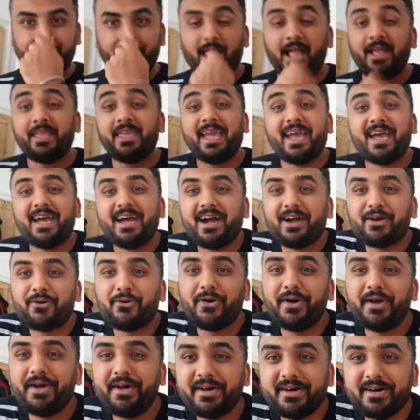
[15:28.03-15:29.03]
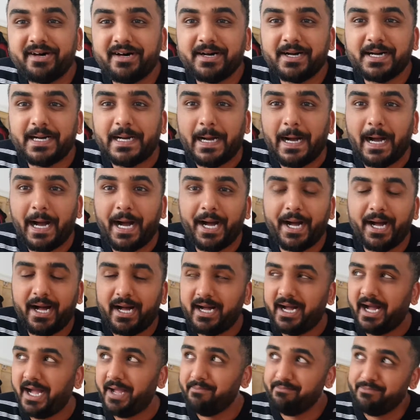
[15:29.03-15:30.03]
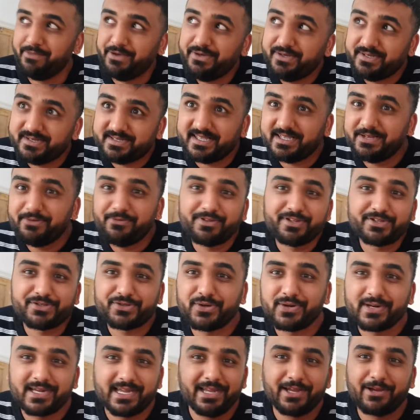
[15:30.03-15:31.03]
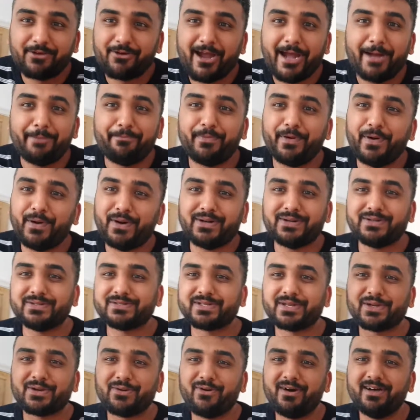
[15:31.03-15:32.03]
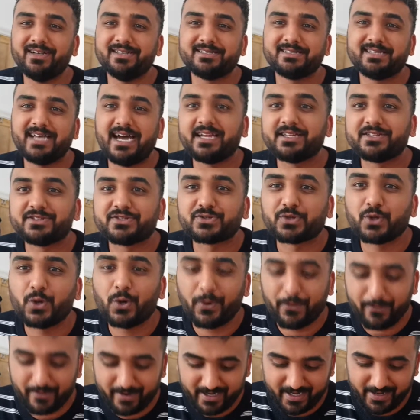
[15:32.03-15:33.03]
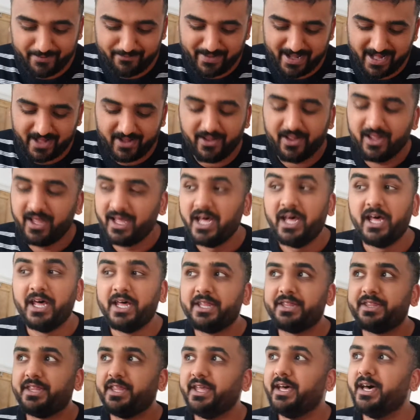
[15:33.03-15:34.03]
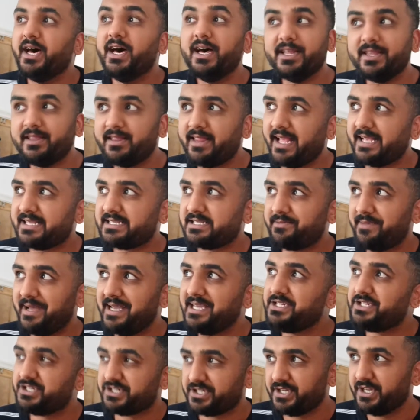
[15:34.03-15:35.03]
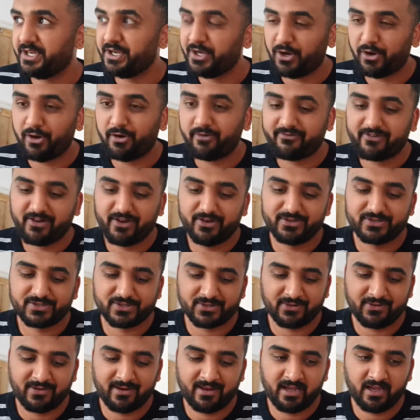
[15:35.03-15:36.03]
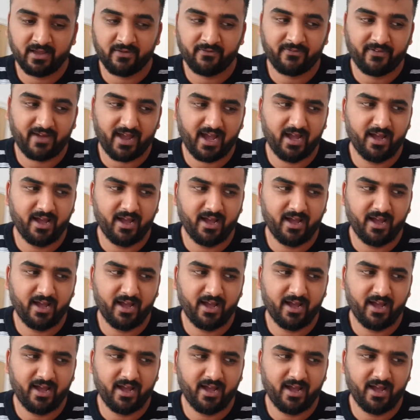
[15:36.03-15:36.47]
Yeah, quite amusing with the talking crab, but also quite a sad story about the decimation of coastal life